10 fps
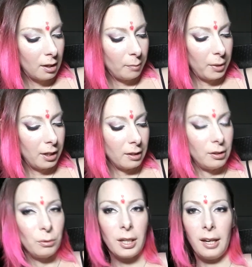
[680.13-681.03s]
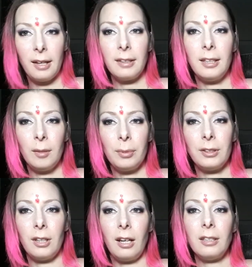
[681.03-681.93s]
Because you can't keep
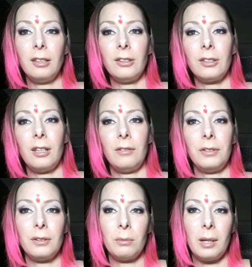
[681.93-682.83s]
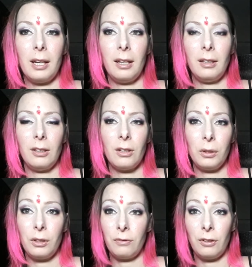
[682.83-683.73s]
exhausting yourself this way. You know,
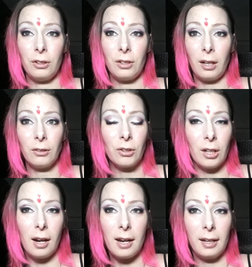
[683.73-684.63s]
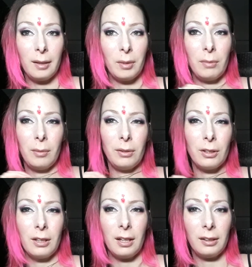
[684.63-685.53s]
you're done crying. I mean, maybe you're
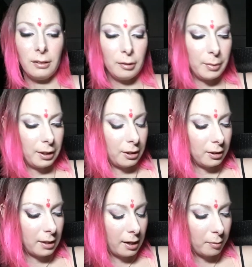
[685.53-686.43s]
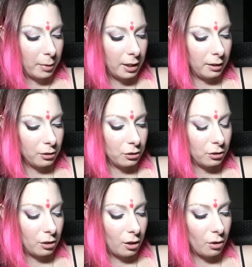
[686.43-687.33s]
crying a little bit here and there, but you're
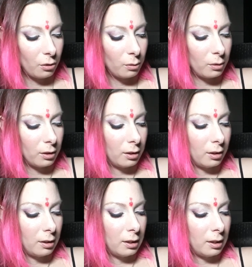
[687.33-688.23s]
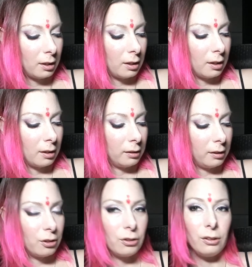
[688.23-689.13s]
so... like,
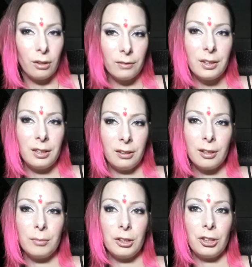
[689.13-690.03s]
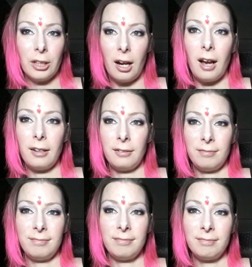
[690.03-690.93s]
your nervous system is shot,
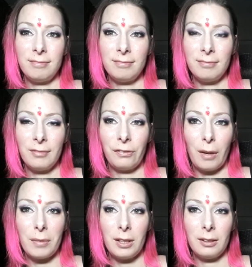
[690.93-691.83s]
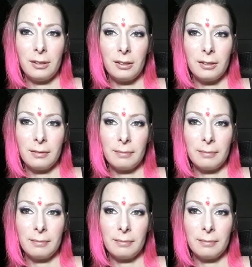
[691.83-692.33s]
feminines.